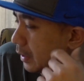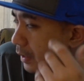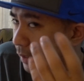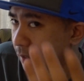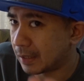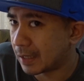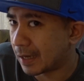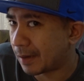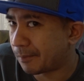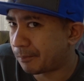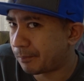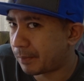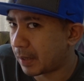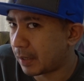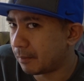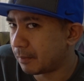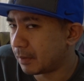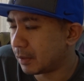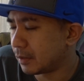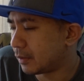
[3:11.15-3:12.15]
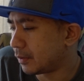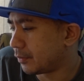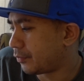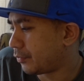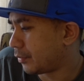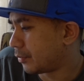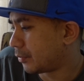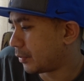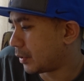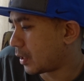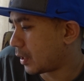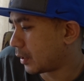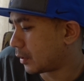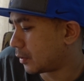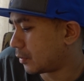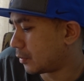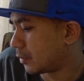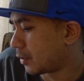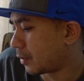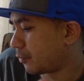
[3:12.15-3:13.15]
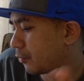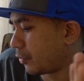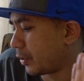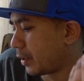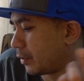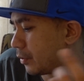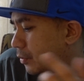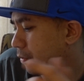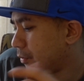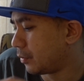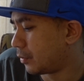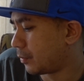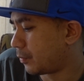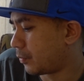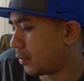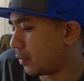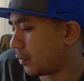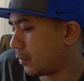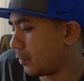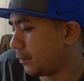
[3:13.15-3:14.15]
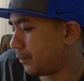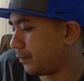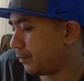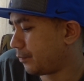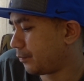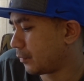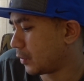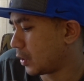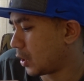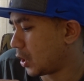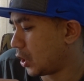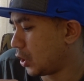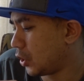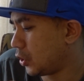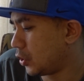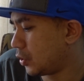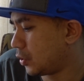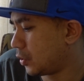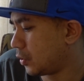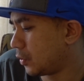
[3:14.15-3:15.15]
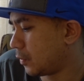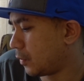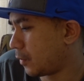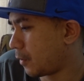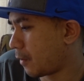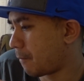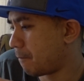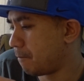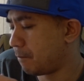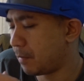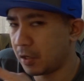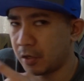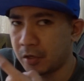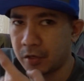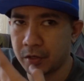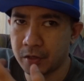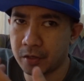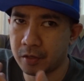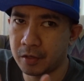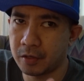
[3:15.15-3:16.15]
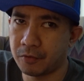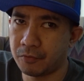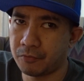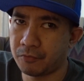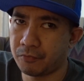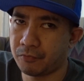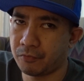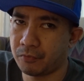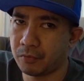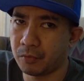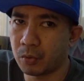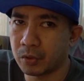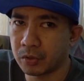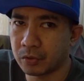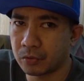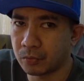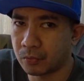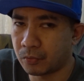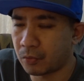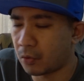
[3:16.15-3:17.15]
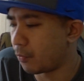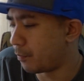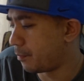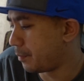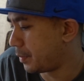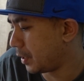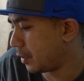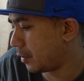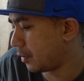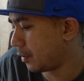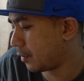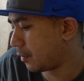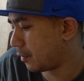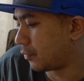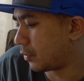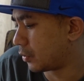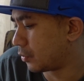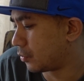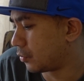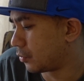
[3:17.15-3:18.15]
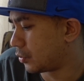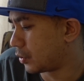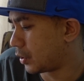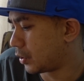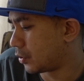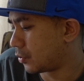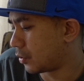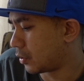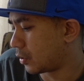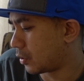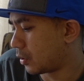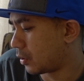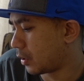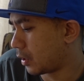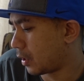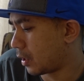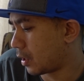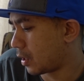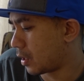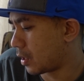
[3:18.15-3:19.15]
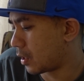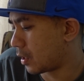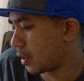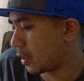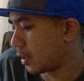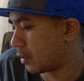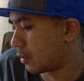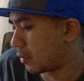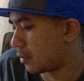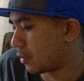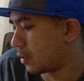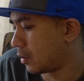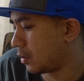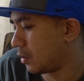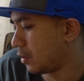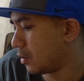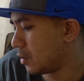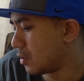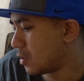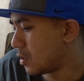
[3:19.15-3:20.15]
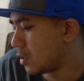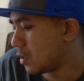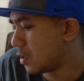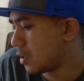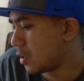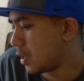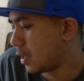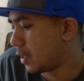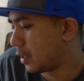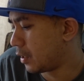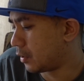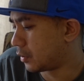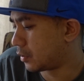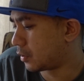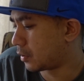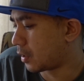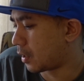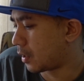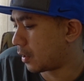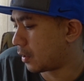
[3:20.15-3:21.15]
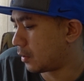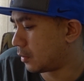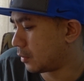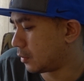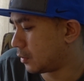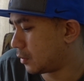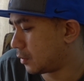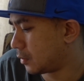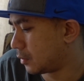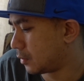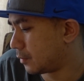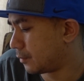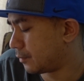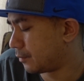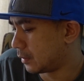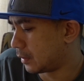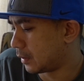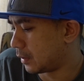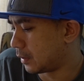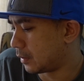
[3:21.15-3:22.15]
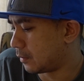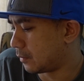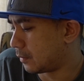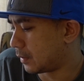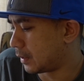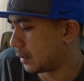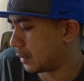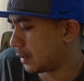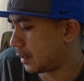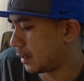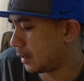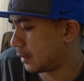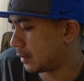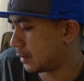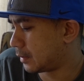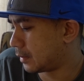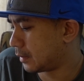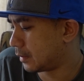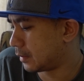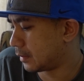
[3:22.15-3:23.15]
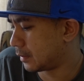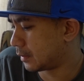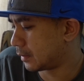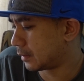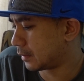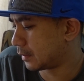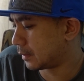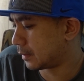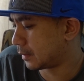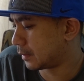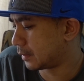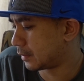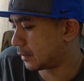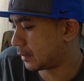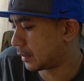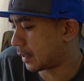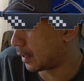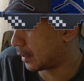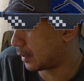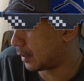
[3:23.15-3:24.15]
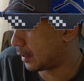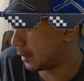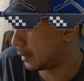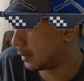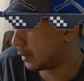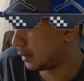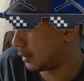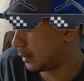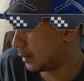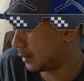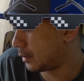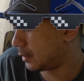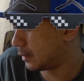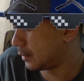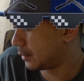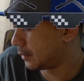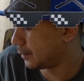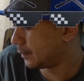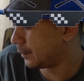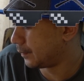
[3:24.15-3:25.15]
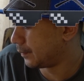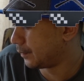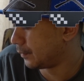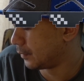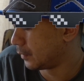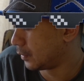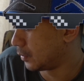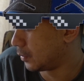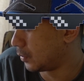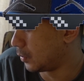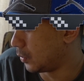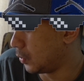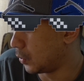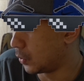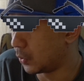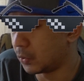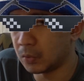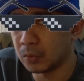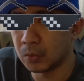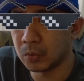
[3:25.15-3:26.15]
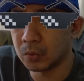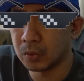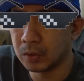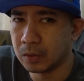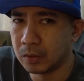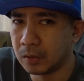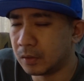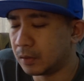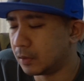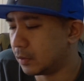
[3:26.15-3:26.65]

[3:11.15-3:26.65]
In-app payment if you would like to upgrade to Pro, age, beard if you want to grow beard, but change your hair color, hairstyles. That sunglasses, I'm sexy and I know it. Cool.